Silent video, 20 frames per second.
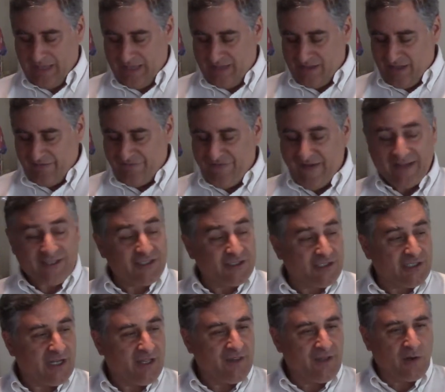They
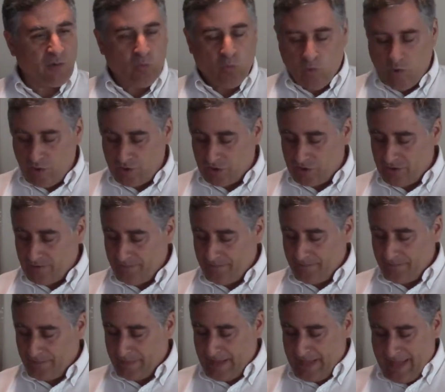fetched their water
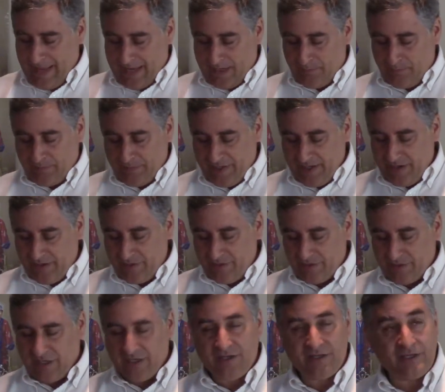and
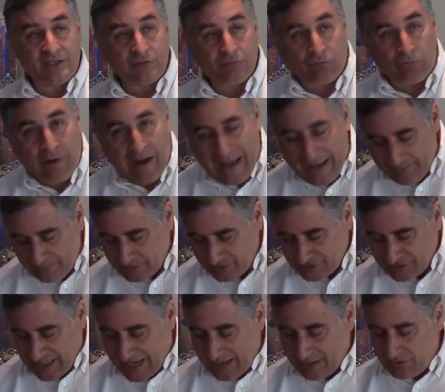peered into this
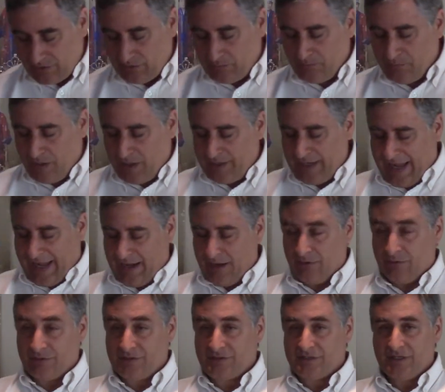ramshackle mud
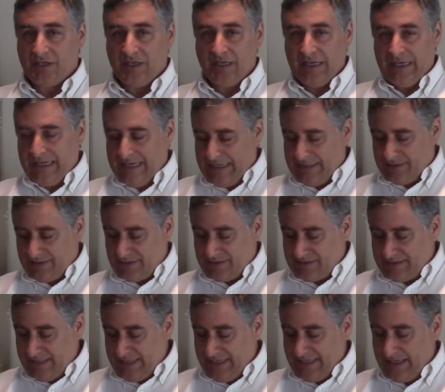house to
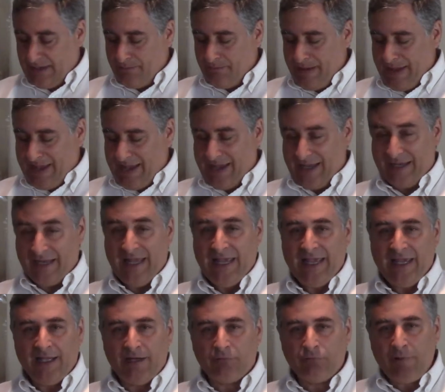see a man
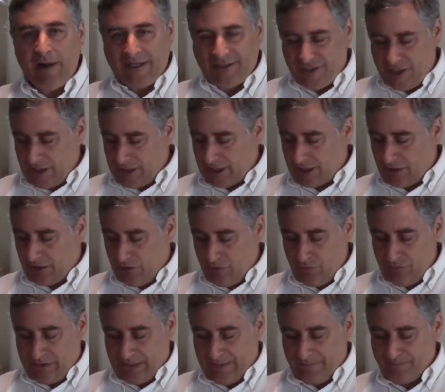in wretched
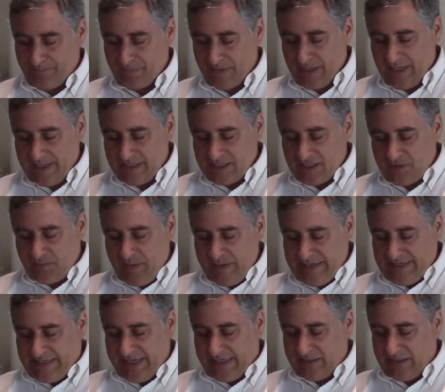clothing
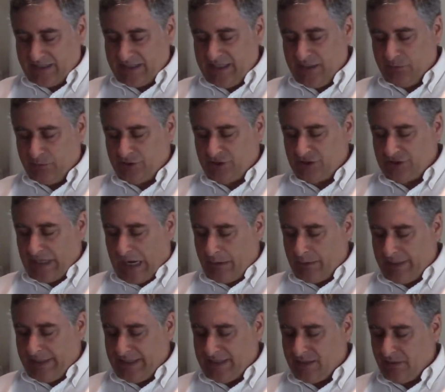speaking like he was
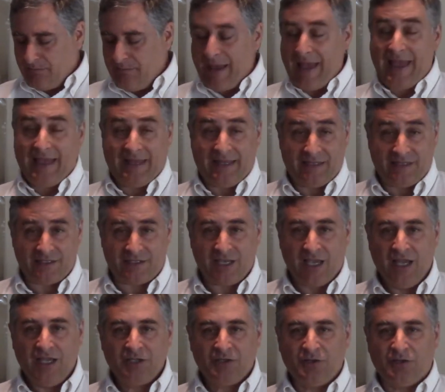shouting commands
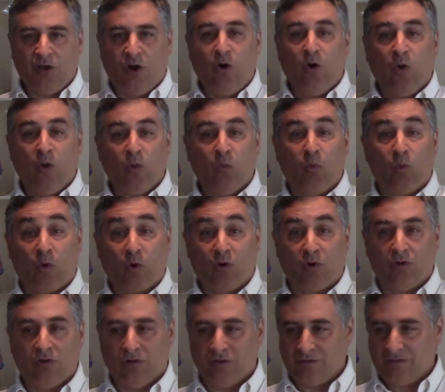to the whole
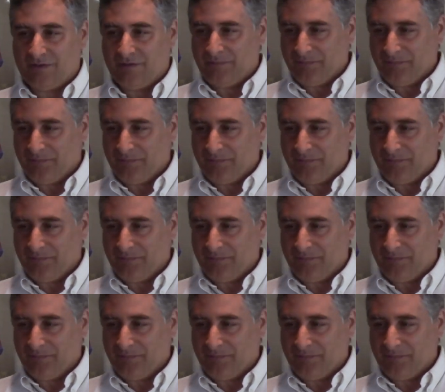world.